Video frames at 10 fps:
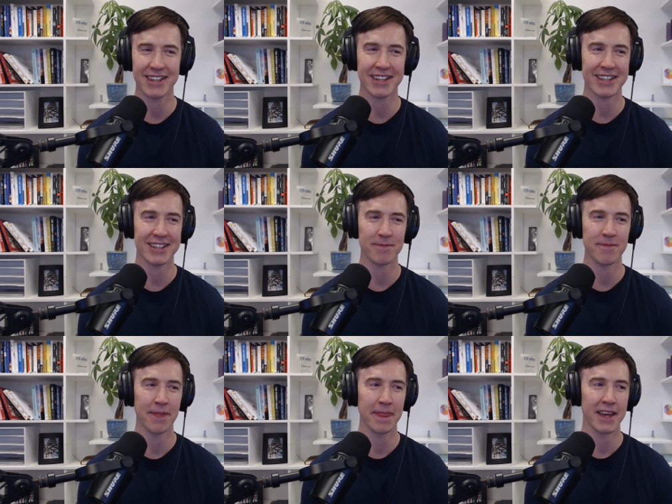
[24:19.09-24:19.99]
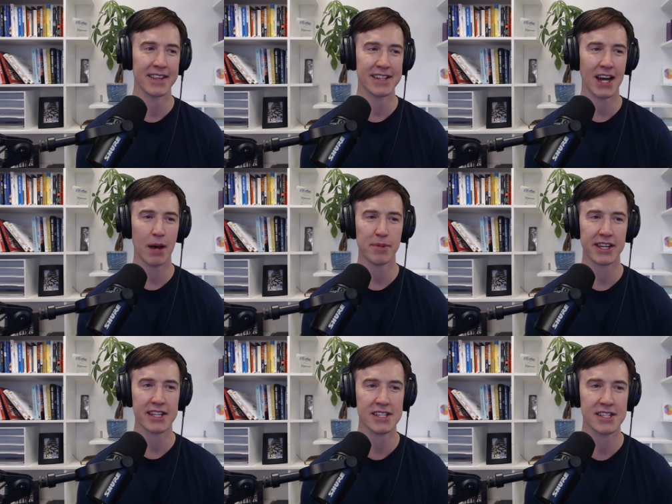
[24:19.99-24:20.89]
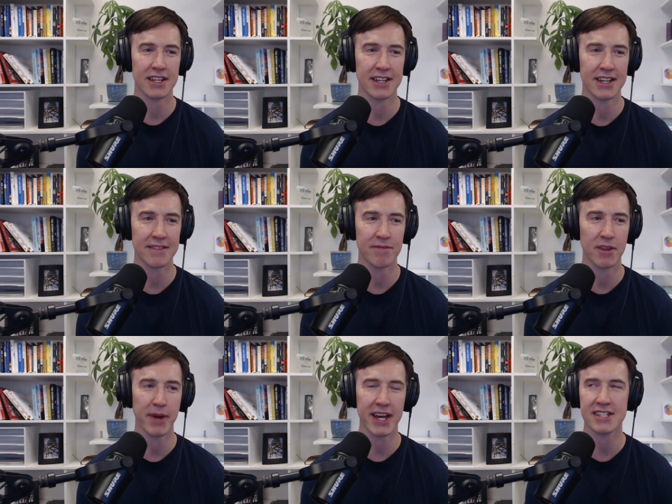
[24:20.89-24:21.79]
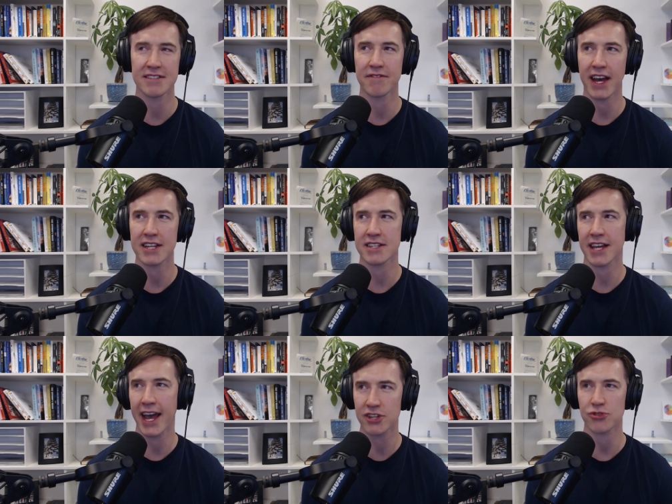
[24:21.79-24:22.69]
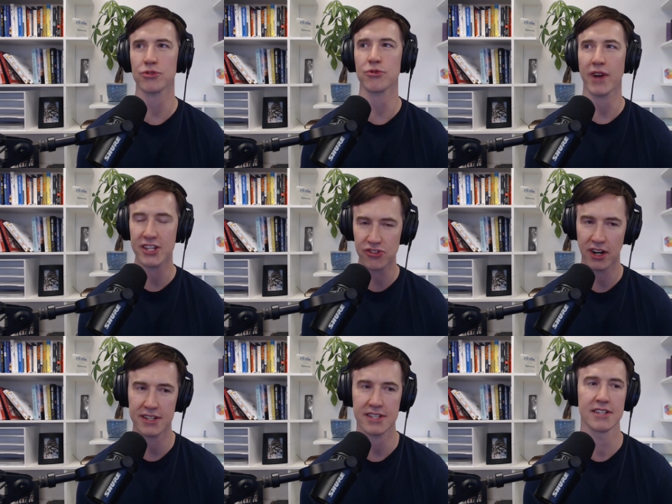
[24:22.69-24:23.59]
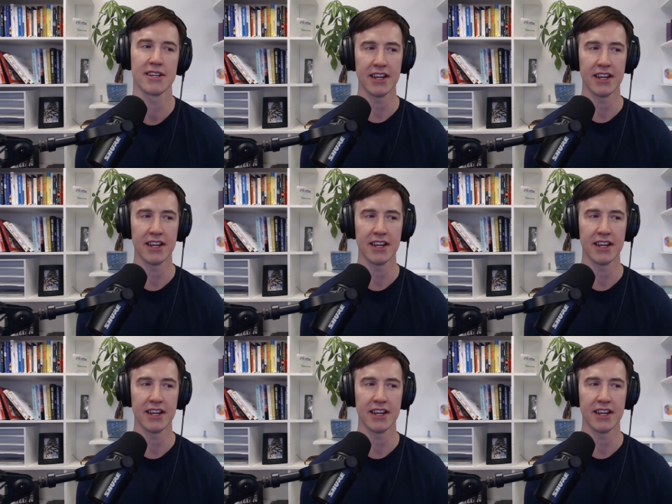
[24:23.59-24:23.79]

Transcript: And the topic is the best fast casual restaurants.